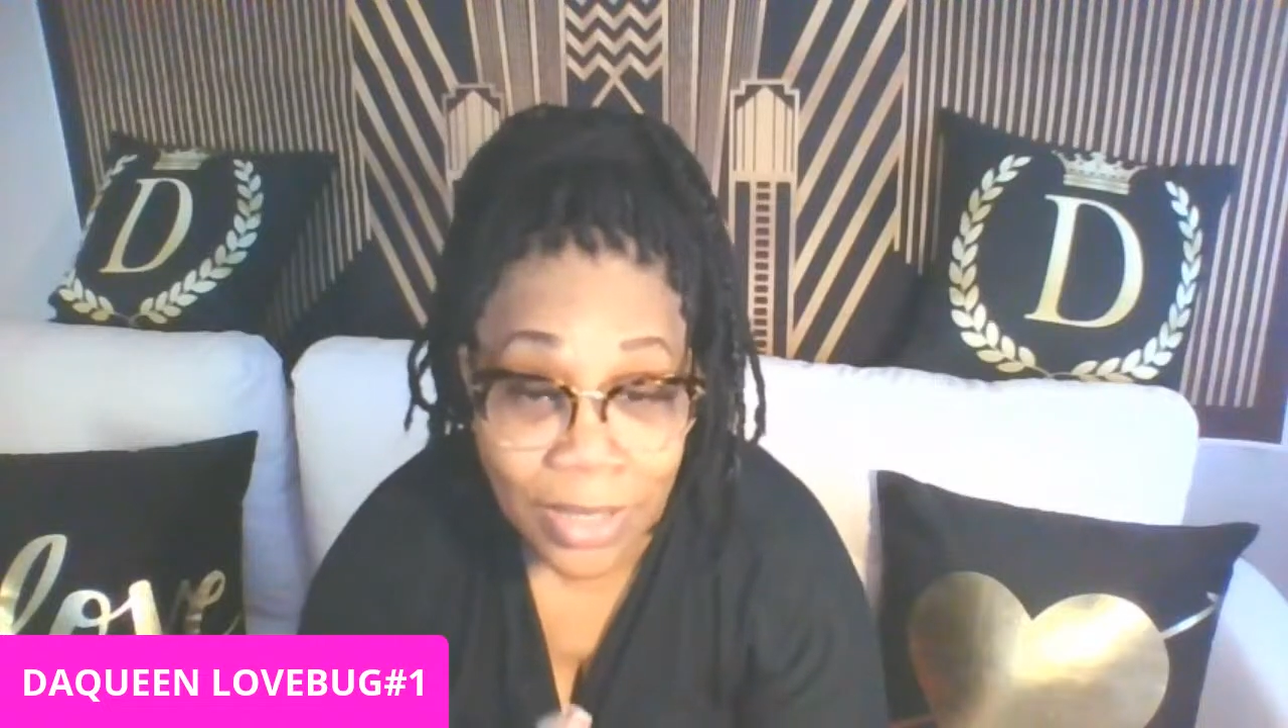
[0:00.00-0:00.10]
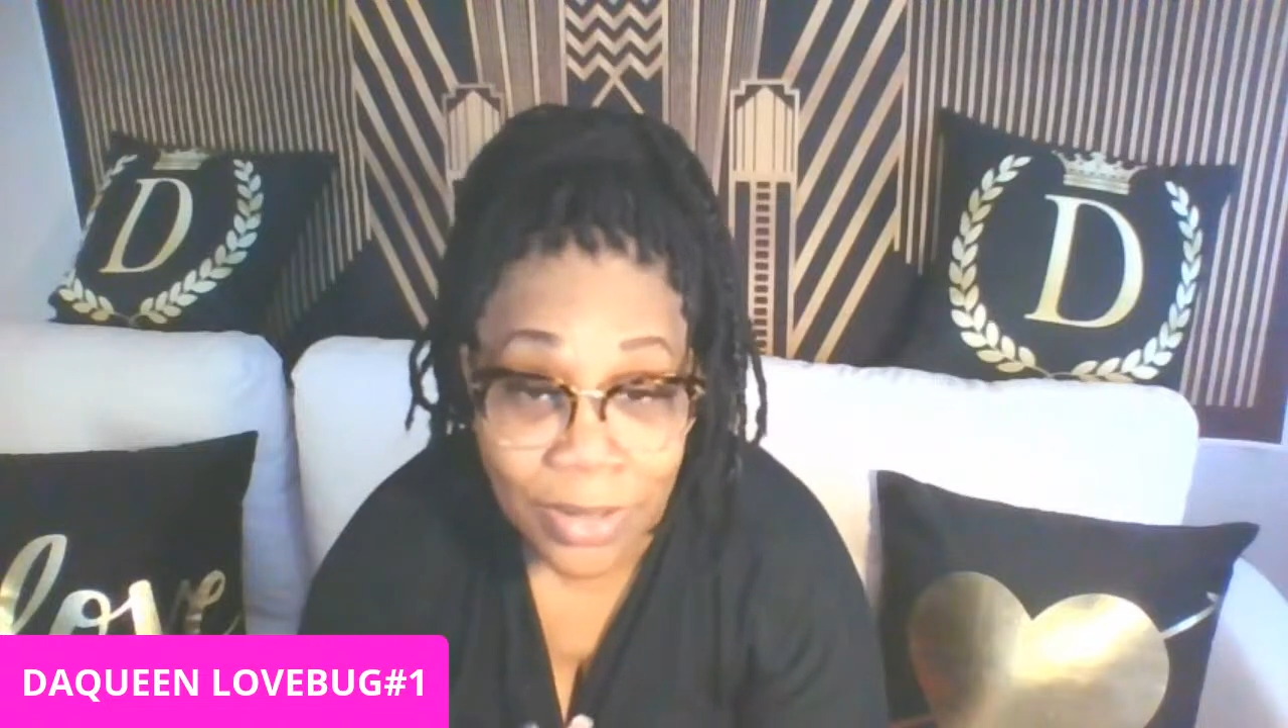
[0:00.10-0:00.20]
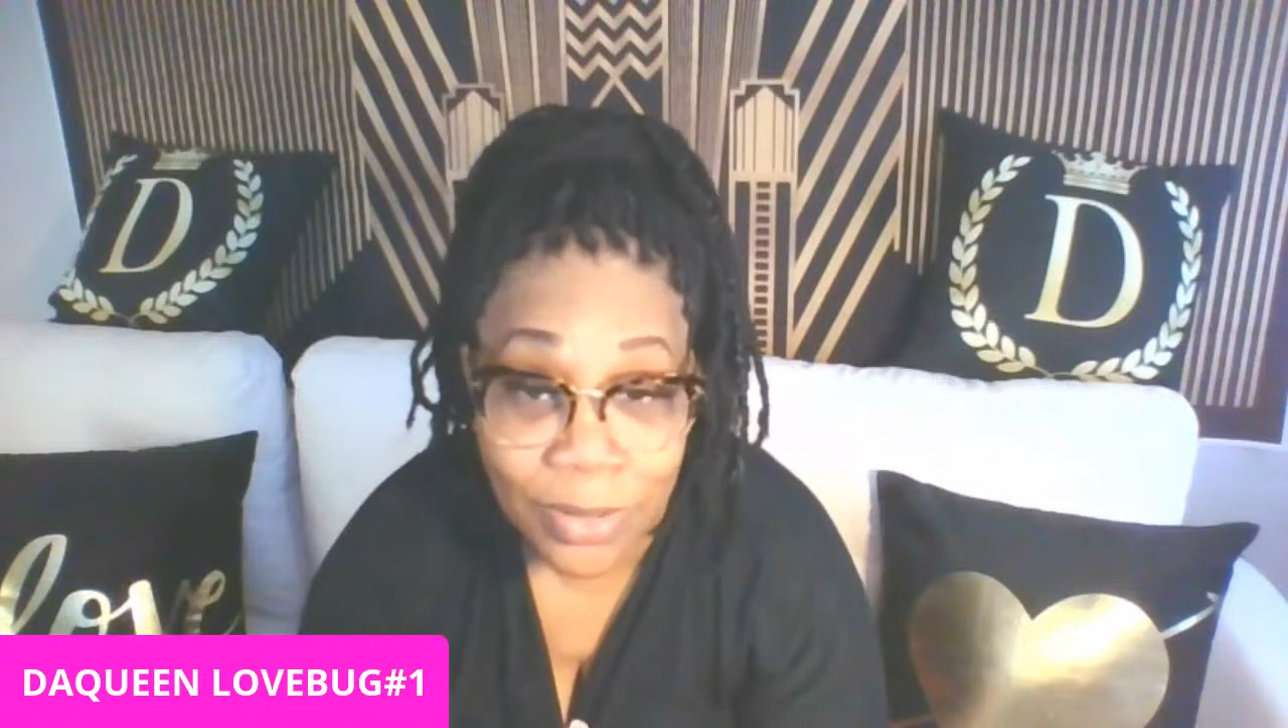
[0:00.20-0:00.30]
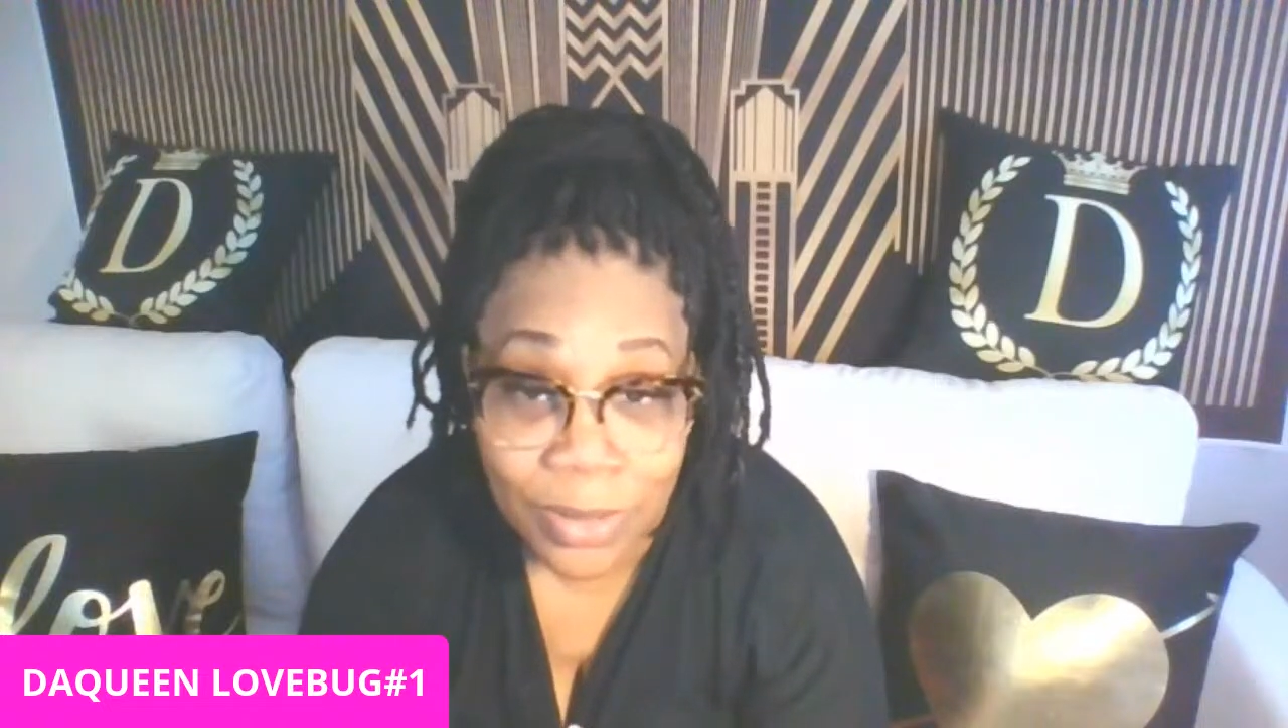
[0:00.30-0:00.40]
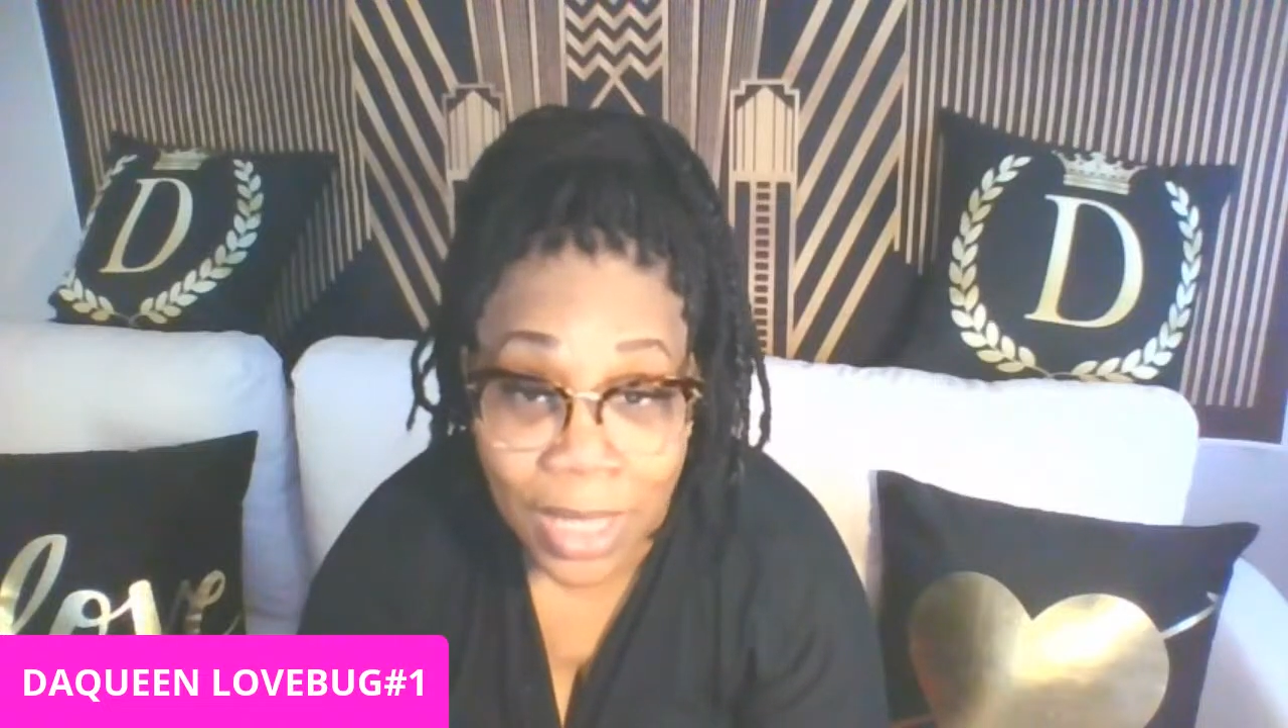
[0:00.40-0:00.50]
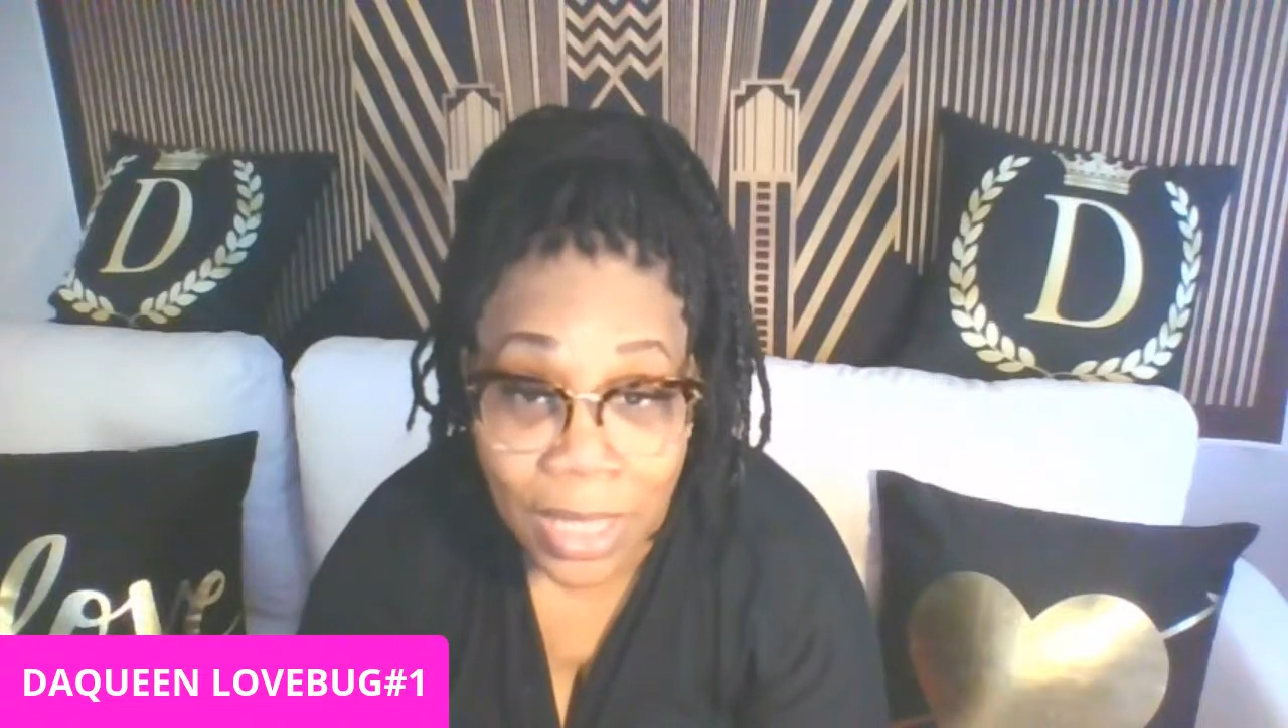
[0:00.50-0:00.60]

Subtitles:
Thank you.